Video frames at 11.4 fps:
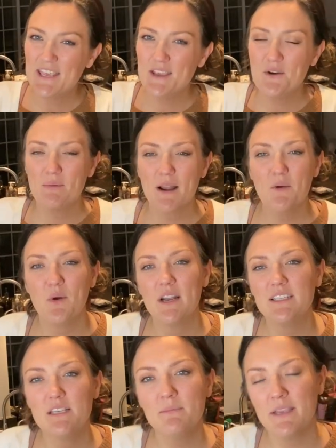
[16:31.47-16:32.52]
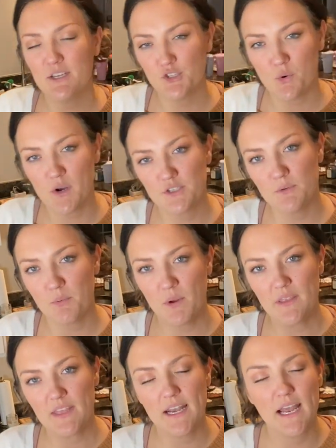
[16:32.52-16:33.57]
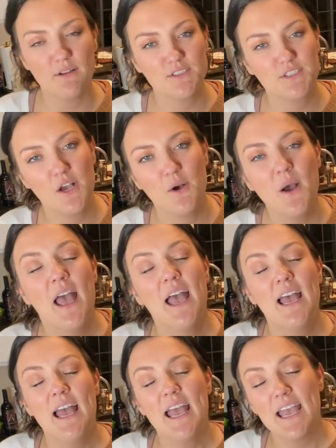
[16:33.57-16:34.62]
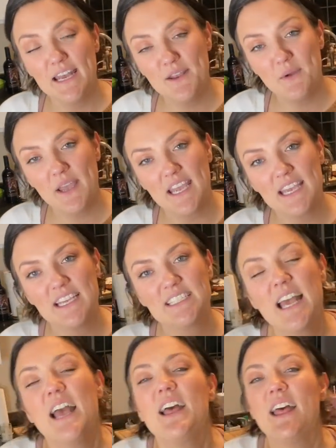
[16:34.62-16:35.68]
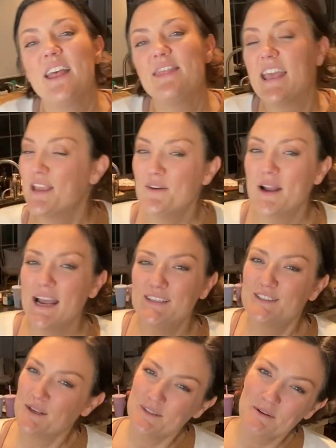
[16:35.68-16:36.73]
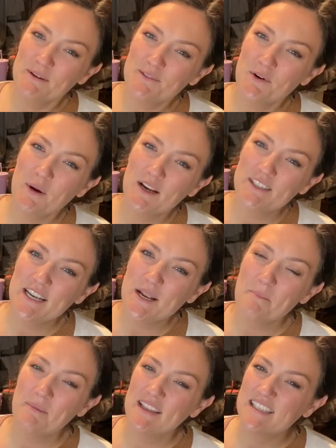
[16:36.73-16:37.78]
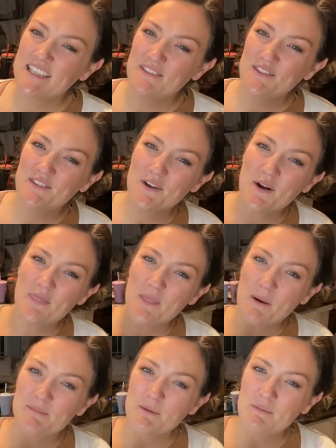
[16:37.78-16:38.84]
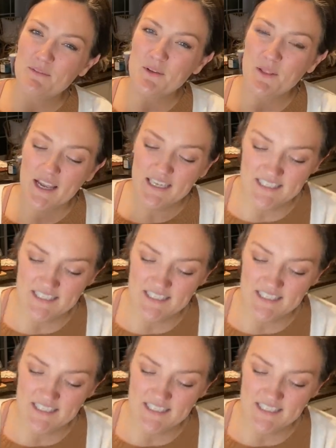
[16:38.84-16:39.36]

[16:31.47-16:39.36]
you. But I wanted to make sure to point that out. So anyways, thank you guys so much for watching. Please give this video a thumbs up if you liked